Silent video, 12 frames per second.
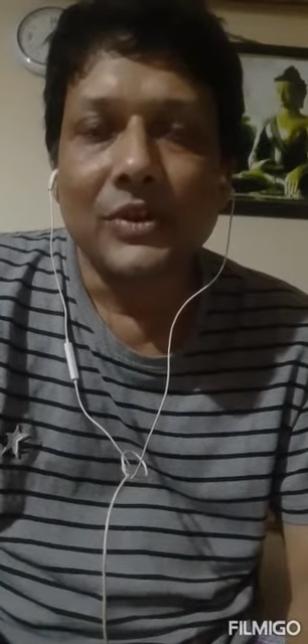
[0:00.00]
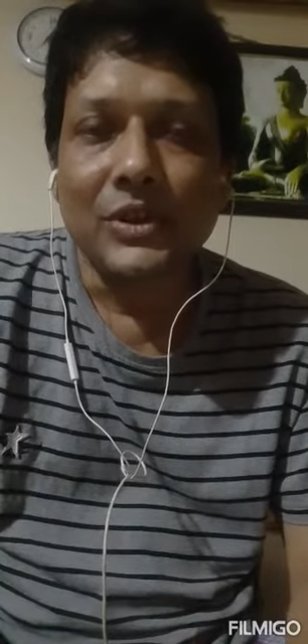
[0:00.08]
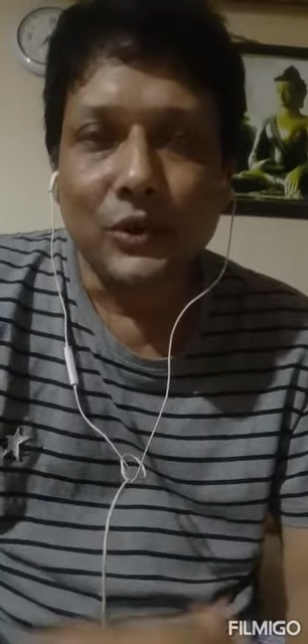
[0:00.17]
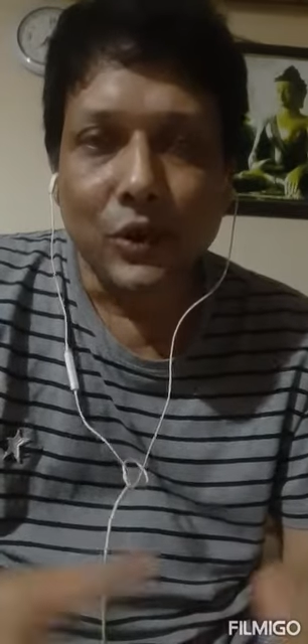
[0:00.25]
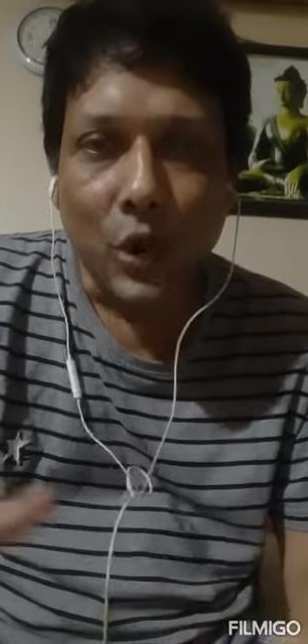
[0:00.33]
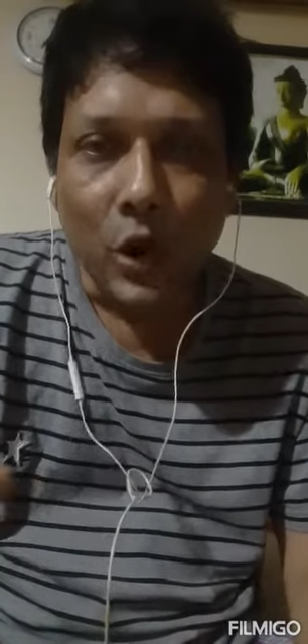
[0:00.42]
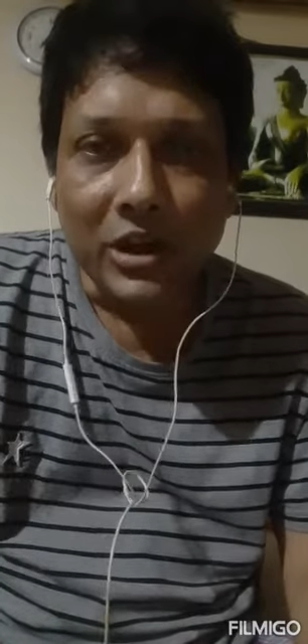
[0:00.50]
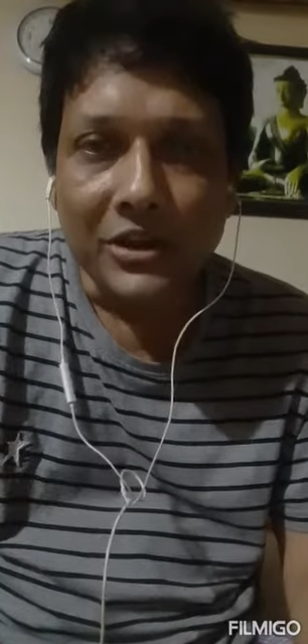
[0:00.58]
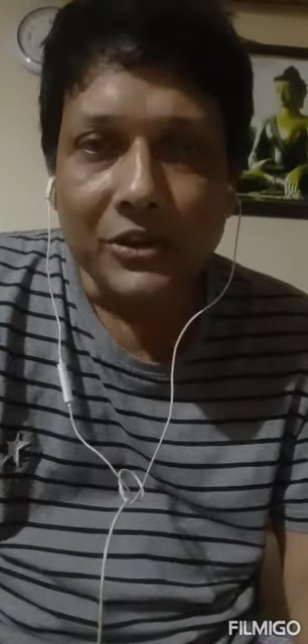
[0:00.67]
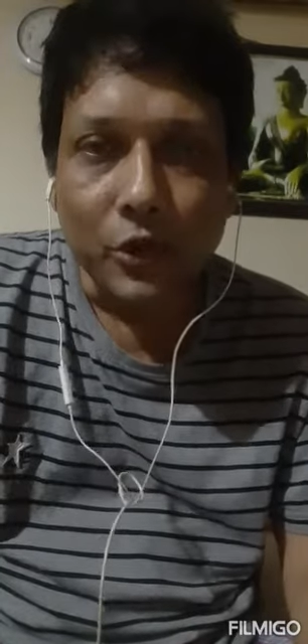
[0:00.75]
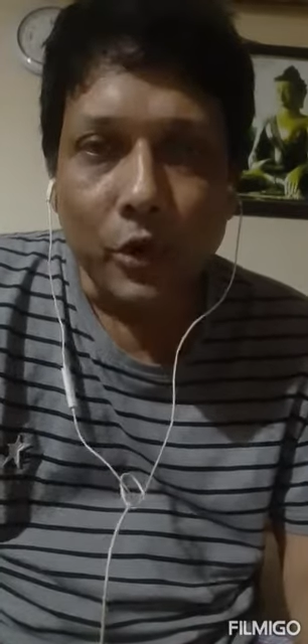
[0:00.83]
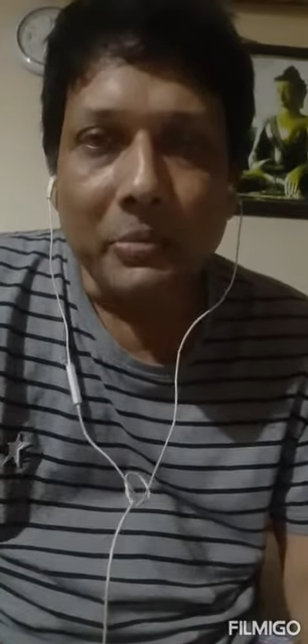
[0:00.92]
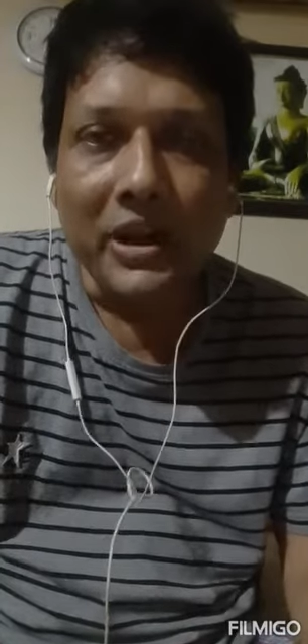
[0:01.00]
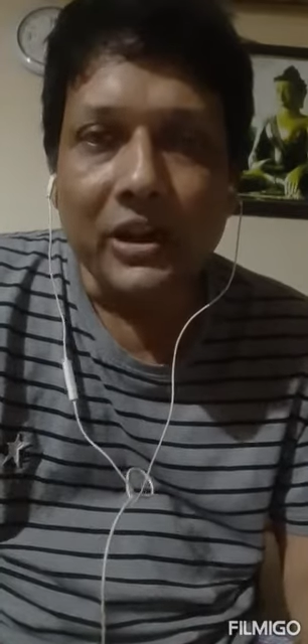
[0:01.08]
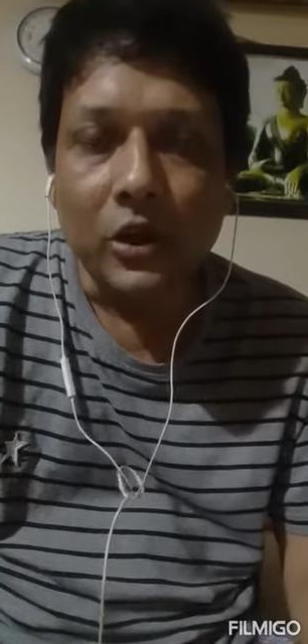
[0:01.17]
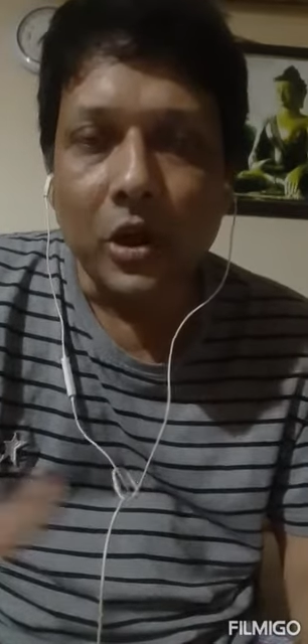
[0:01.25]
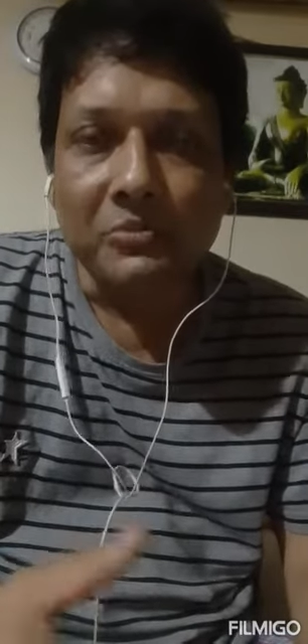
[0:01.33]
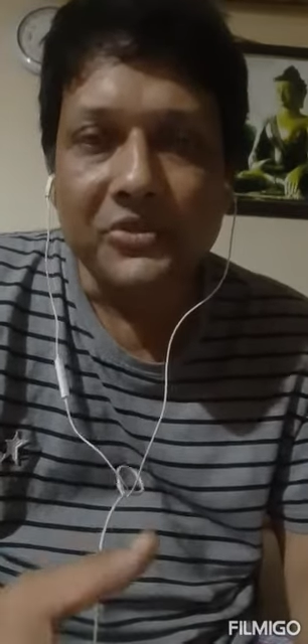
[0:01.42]
You call it open
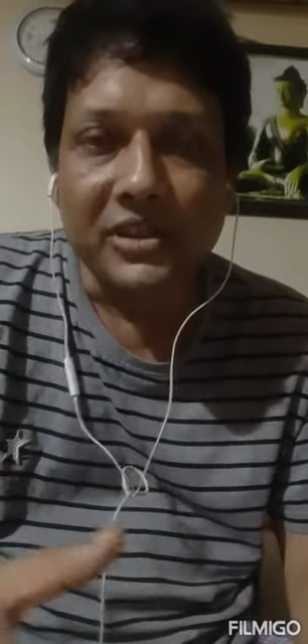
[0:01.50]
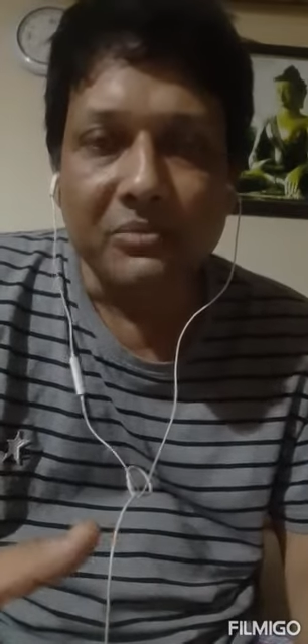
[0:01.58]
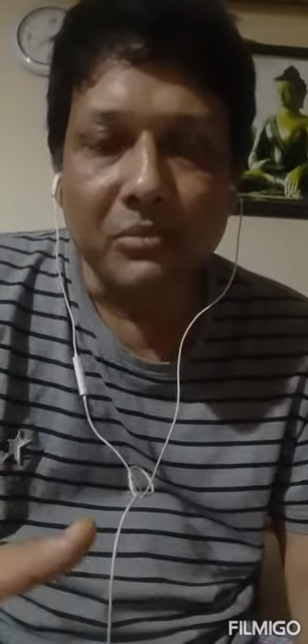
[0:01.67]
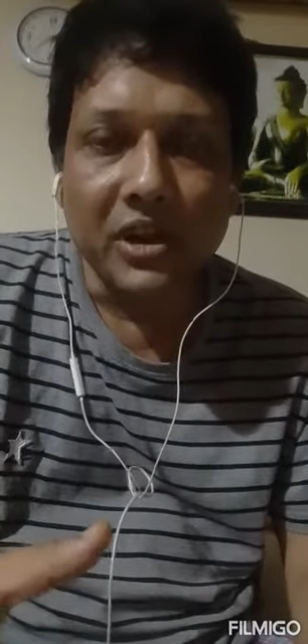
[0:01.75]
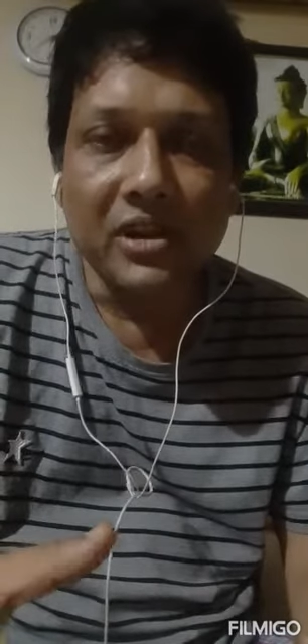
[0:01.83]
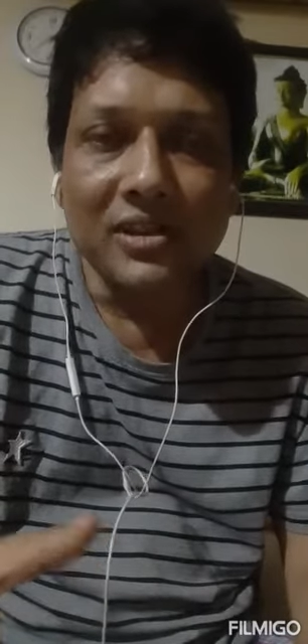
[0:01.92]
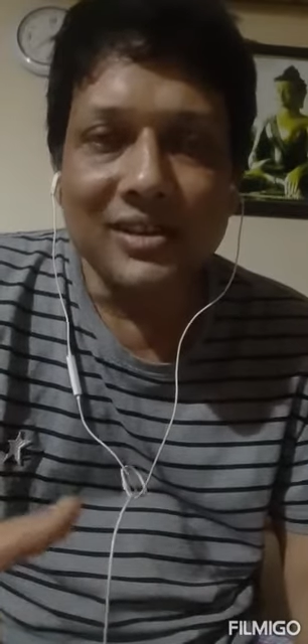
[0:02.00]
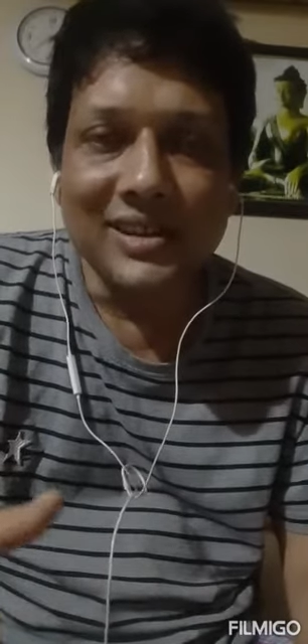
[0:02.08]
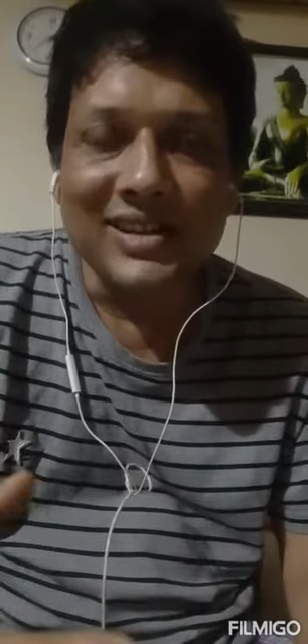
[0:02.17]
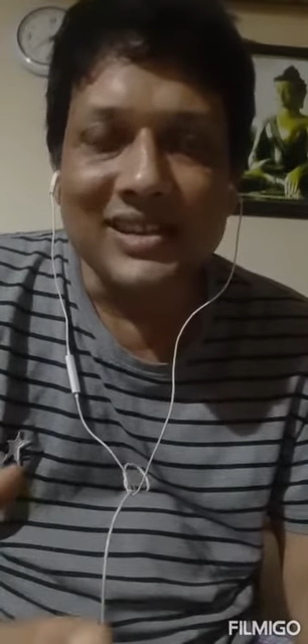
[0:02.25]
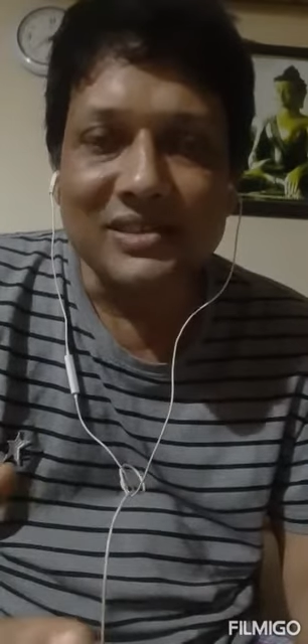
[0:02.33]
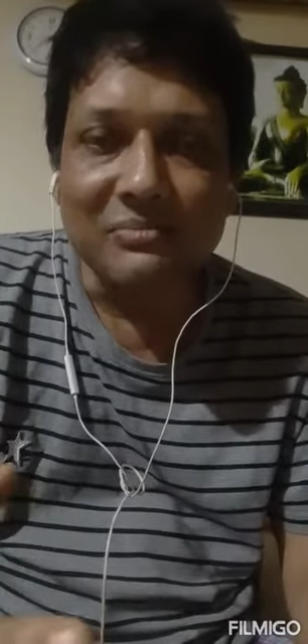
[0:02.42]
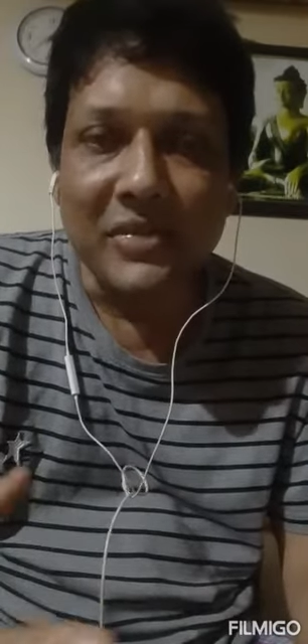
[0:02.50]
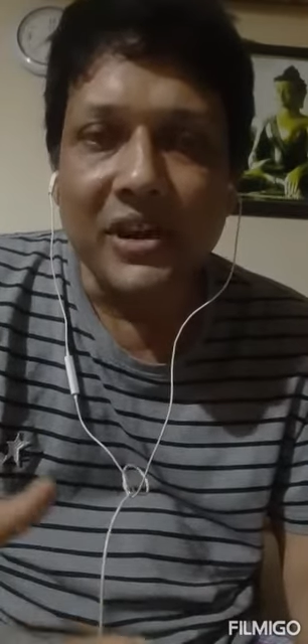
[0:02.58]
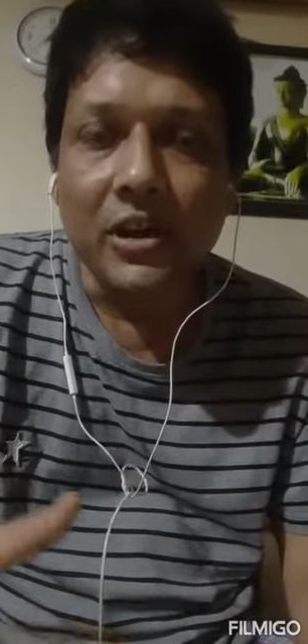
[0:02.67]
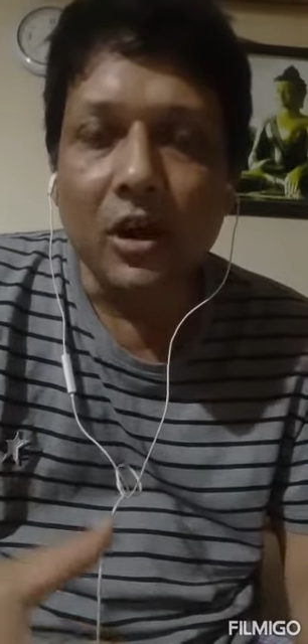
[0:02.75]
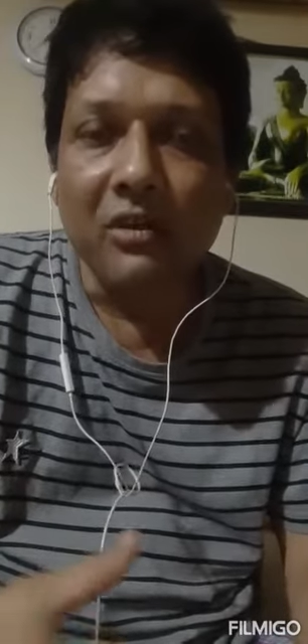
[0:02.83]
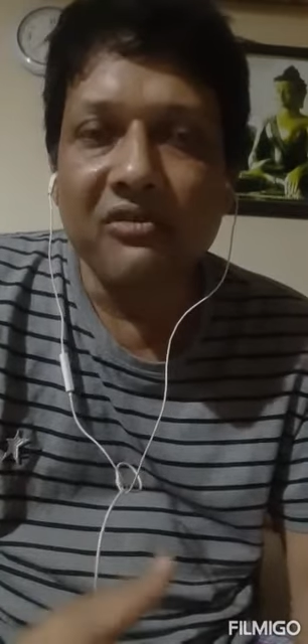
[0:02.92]
top chamber. It is
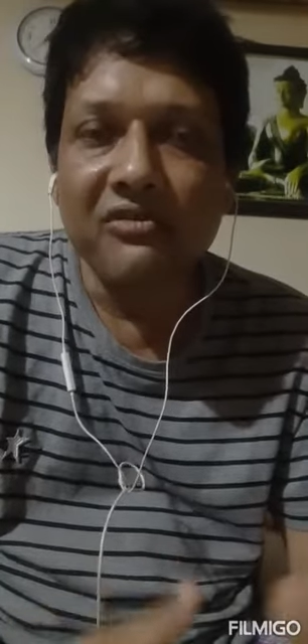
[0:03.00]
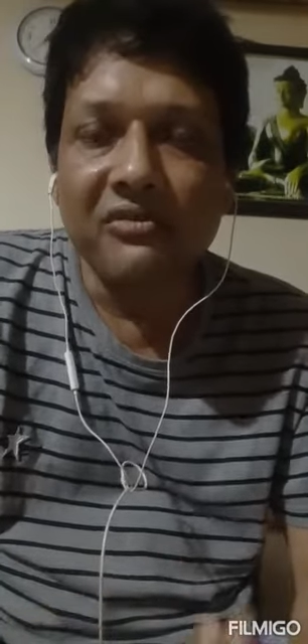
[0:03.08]
made of